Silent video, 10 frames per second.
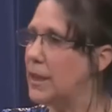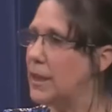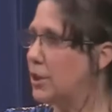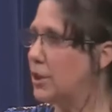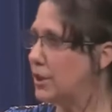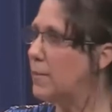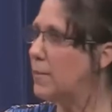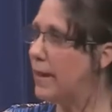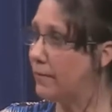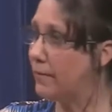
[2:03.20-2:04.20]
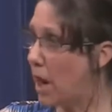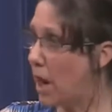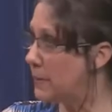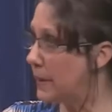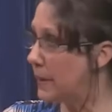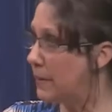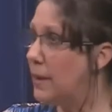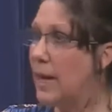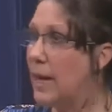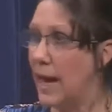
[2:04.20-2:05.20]
just come out of a hospital
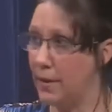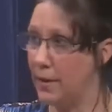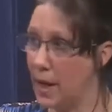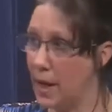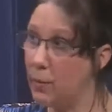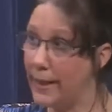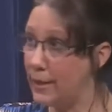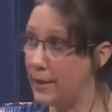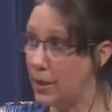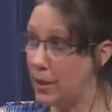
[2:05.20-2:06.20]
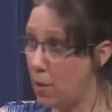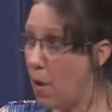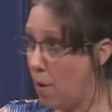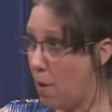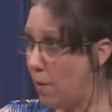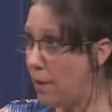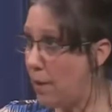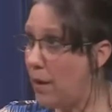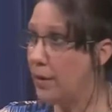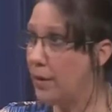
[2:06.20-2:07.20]
and they're not ready to go home.
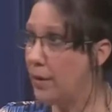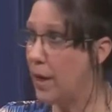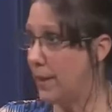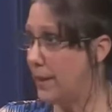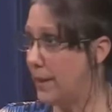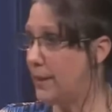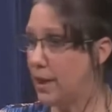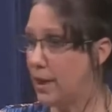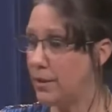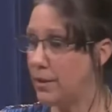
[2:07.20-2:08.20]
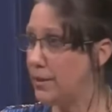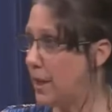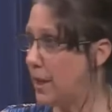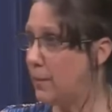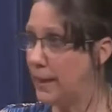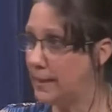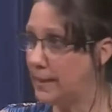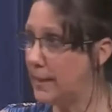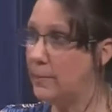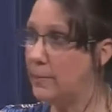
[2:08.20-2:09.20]
They're not ready. The doctors are not releasing
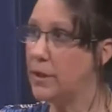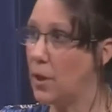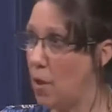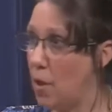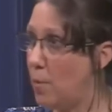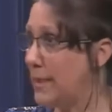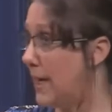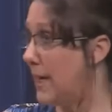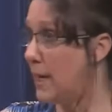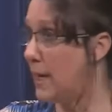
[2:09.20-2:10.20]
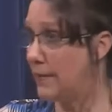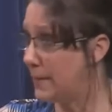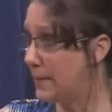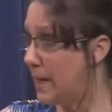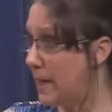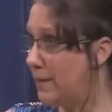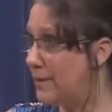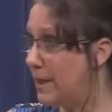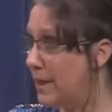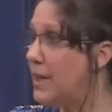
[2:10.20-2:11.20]
them to go home and take care of themselves.
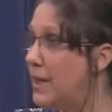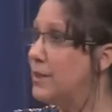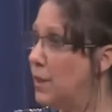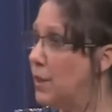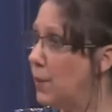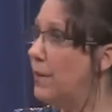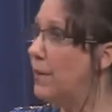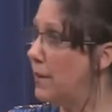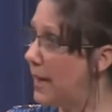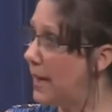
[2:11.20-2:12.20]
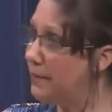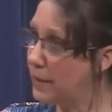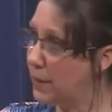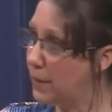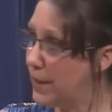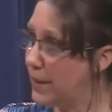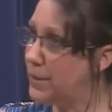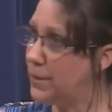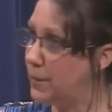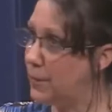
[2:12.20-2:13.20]
So they may have to go into